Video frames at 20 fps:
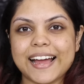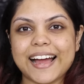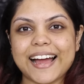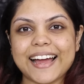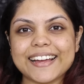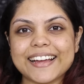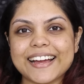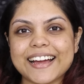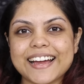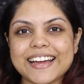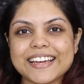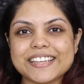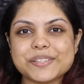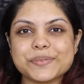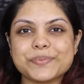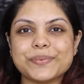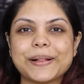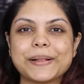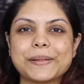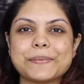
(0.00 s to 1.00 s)
Hi
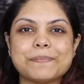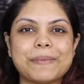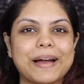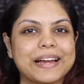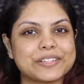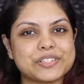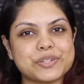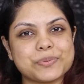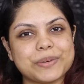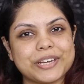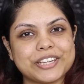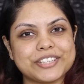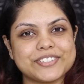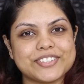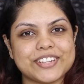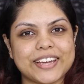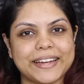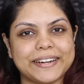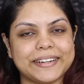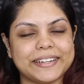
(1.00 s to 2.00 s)
guys, welcome back to my
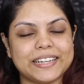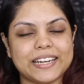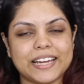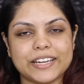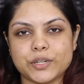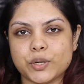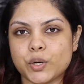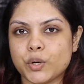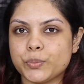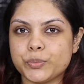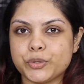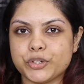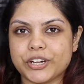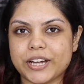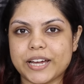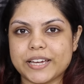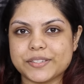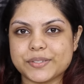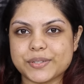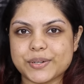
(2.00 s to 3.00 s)
channel. I hope you
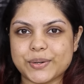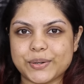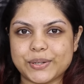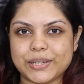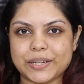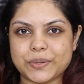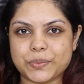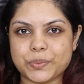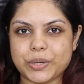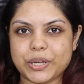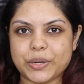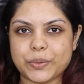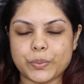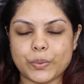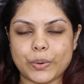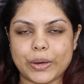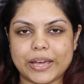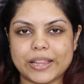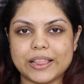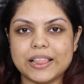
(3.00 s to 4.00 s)
guys all are doing
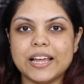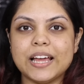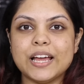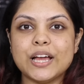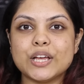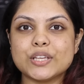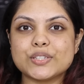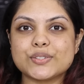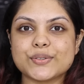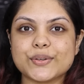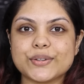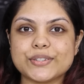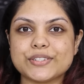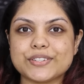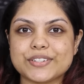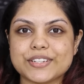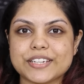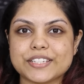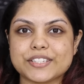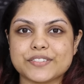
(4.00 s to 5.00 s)
well. So in
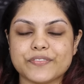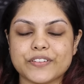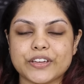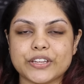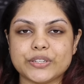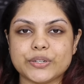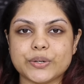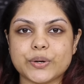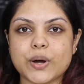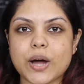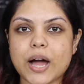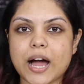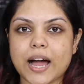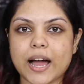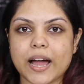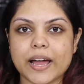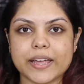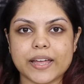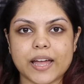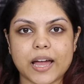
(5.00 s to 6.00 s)
today's video,
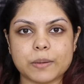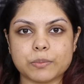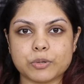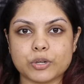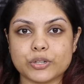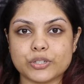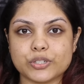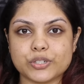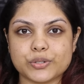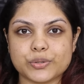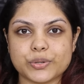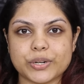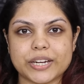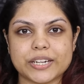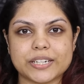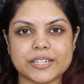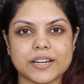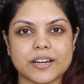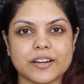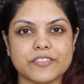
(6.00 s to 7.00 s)
I am going to
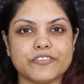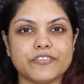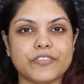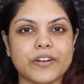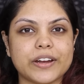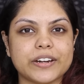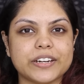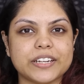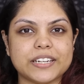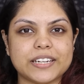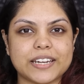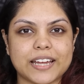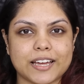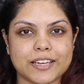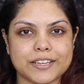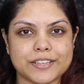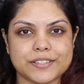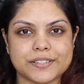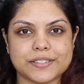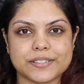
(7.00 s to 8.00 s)
create a very
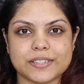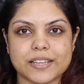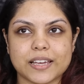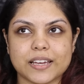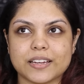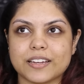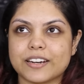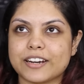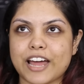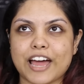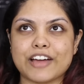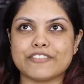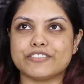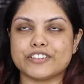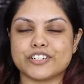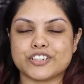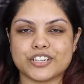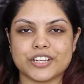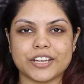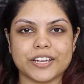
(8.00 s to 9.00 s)
nice
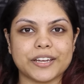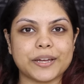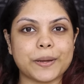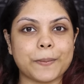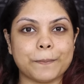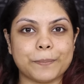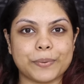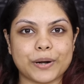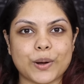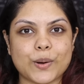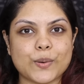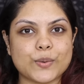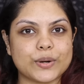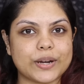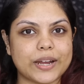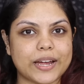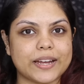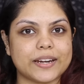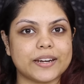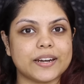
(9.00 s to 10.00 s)
ravishing brown
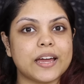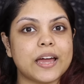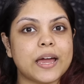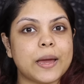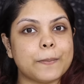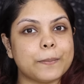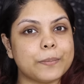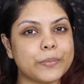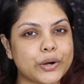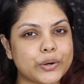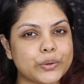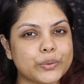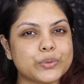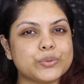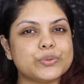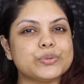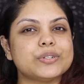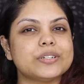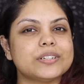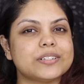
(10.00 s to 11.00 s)
and
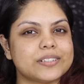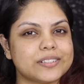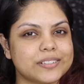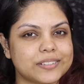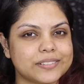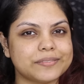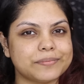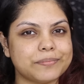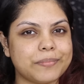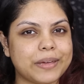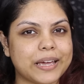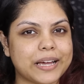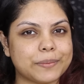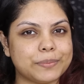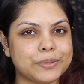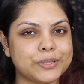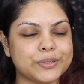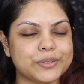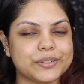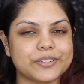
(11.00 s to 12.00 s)
maroon
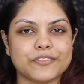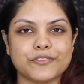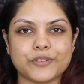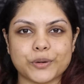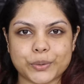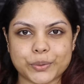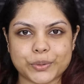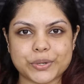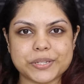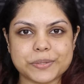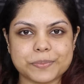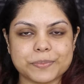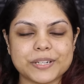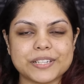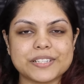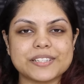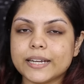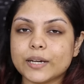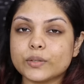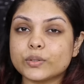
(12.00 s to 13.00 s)
makeup look for
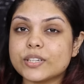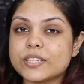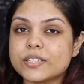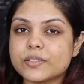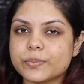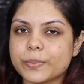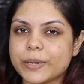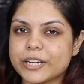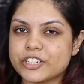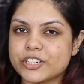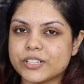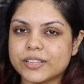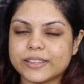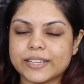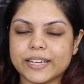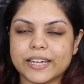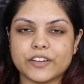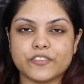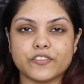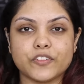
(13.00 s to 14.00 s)
Christmas. Now the special
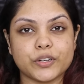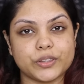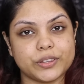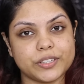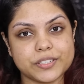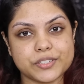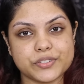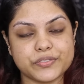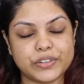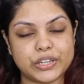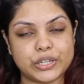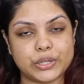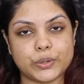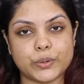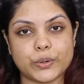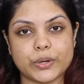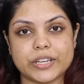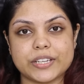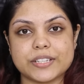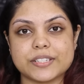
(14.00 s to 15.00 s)
thing for this
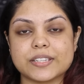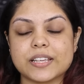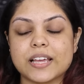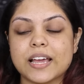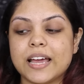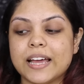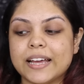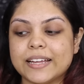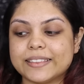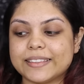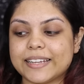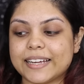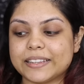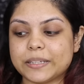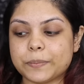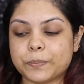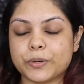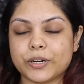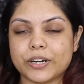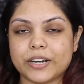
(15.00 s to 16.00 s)
video is that
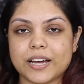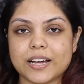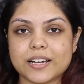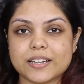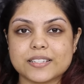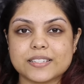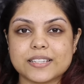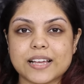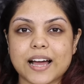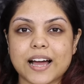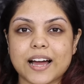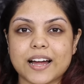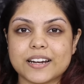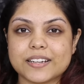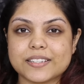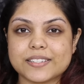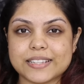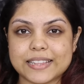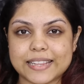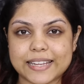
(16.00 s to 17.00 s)
the products
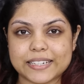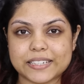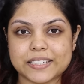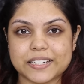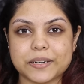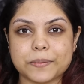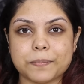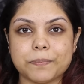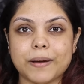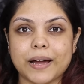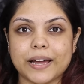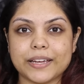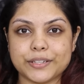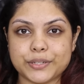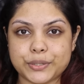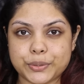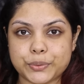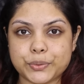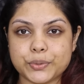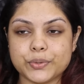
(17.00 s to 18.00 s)
are selected by
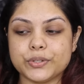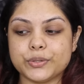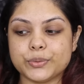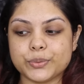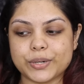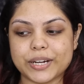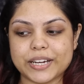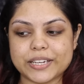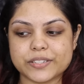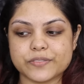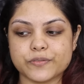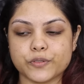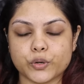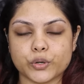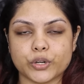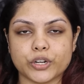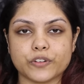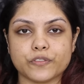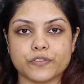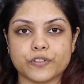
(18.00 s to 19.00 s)
you. You guys
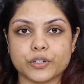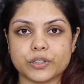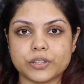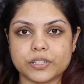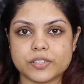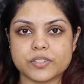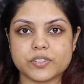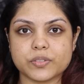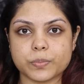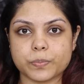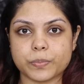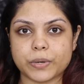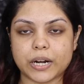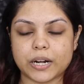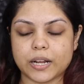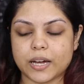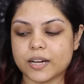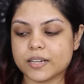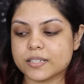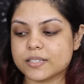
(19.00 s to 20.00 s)
voted for these
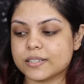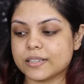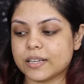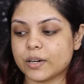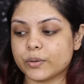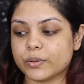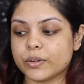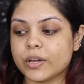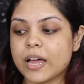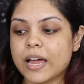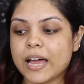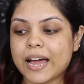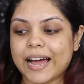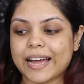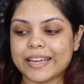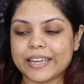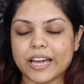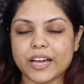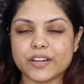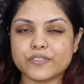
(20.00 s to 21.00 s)
products. Now
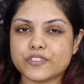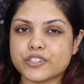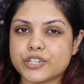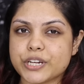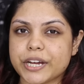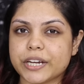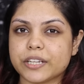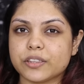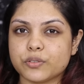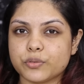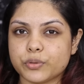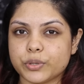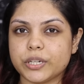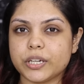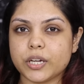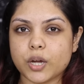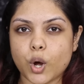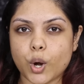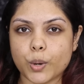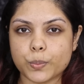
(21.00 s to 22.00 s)
I have shared
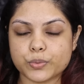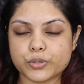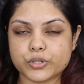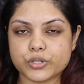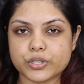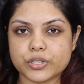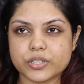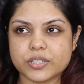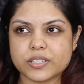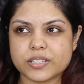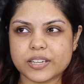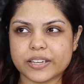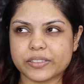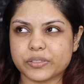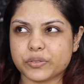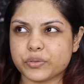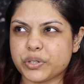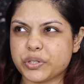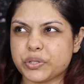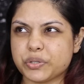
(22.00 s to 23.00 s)
three options,
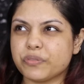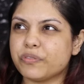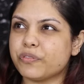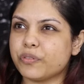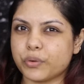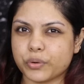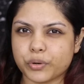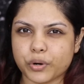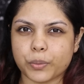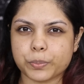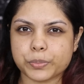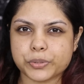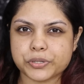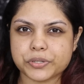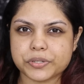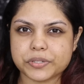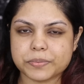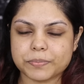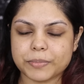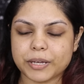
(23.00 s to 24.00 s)
3 to 4
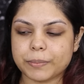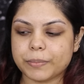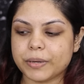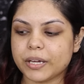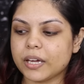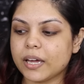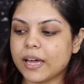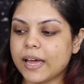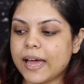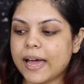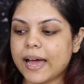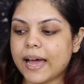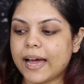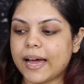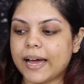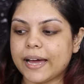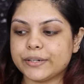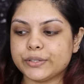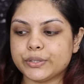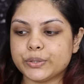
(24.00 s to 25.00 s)
options maybe,
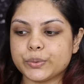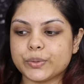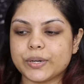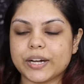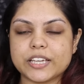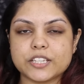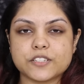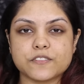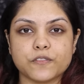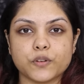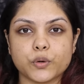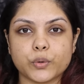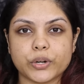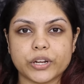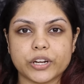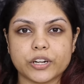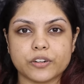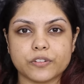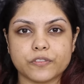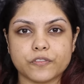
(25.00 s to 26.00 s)
and you guys
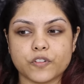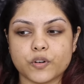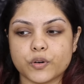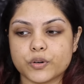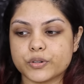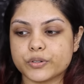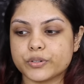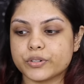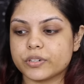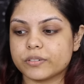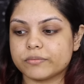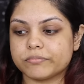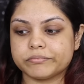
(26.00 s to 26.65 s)
voted for